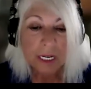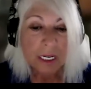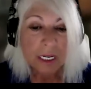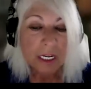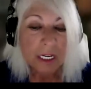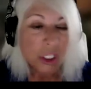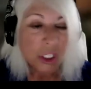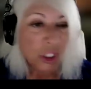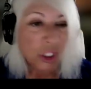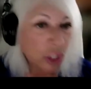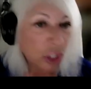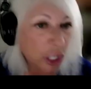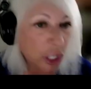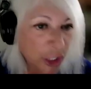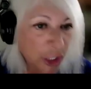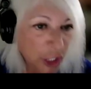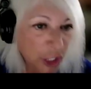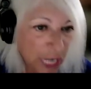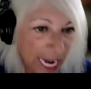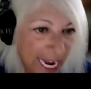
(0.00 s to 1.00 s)
search
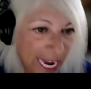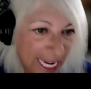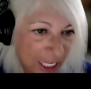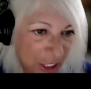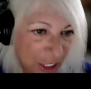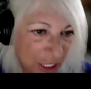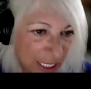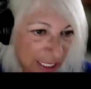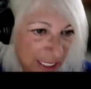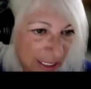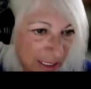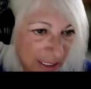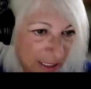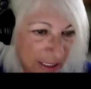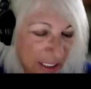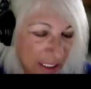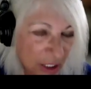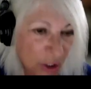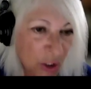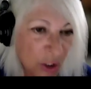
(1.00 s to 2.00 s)
engines
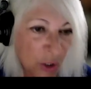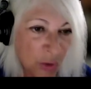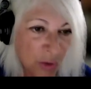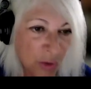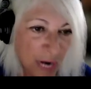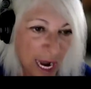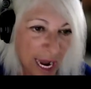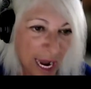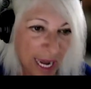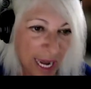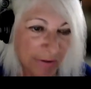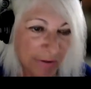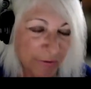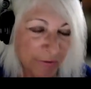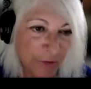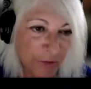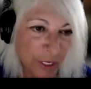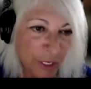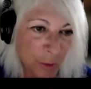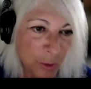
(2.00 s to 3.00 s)
do not
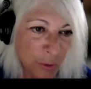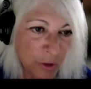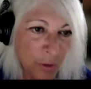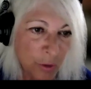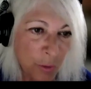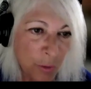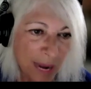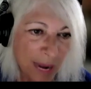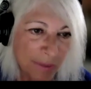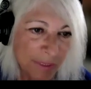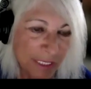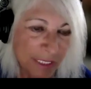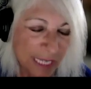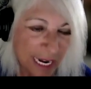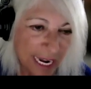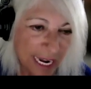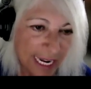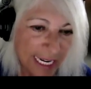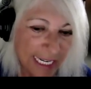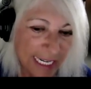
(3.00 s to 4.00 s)
view the
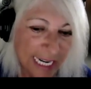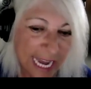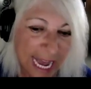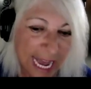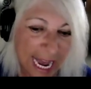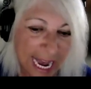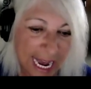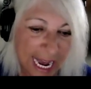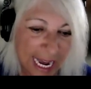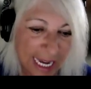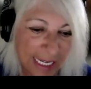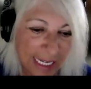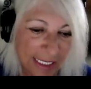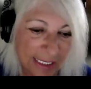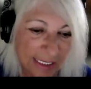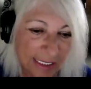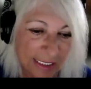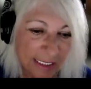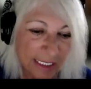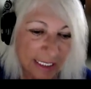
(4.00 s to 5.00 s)
website
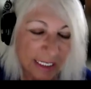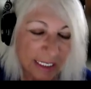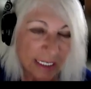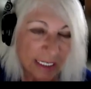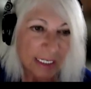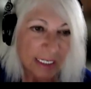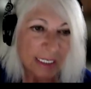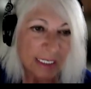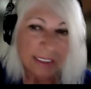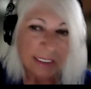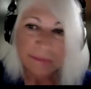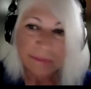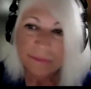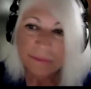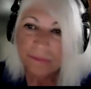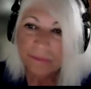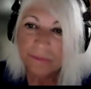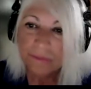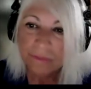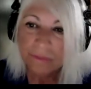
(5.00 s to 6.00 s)
as
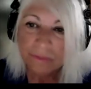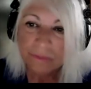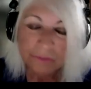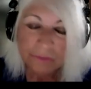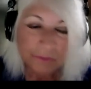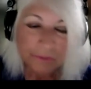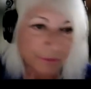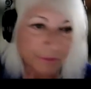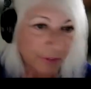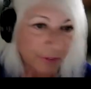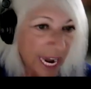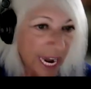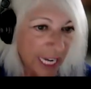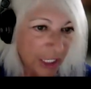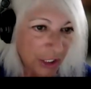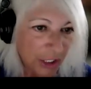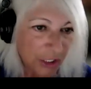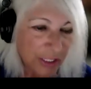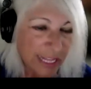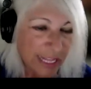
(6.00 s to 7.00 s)

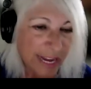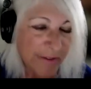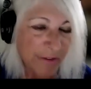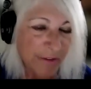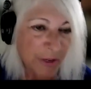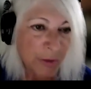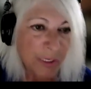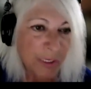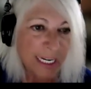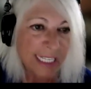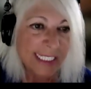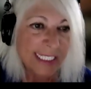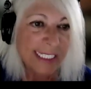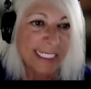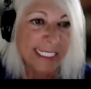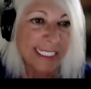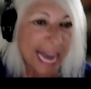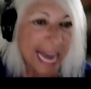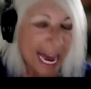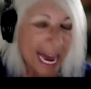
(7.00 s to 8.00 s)
fresh. They view it as
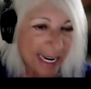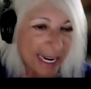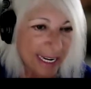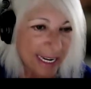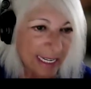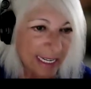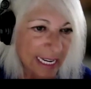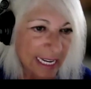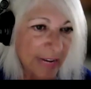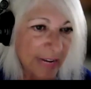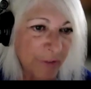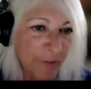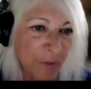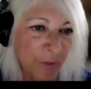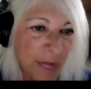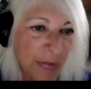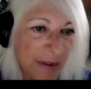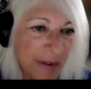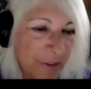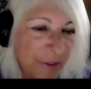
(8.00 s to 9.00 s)
static if you
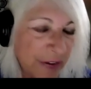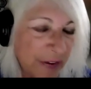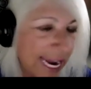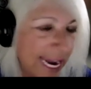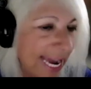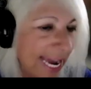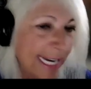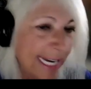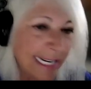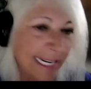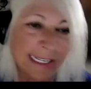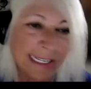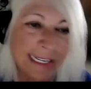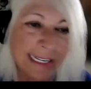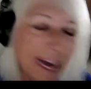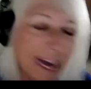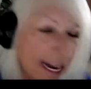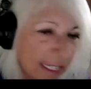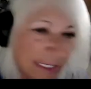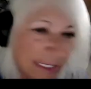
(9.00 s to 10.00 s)
never add any
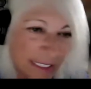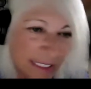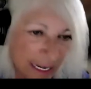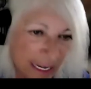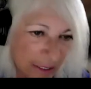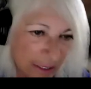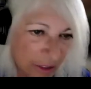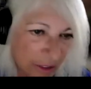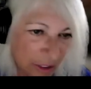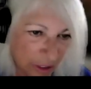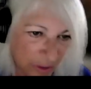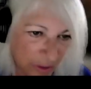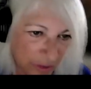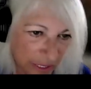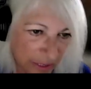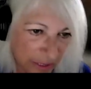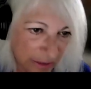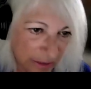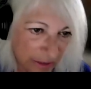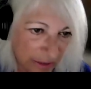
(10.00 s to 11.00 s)
content to
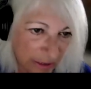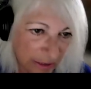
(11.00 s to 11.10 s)
it.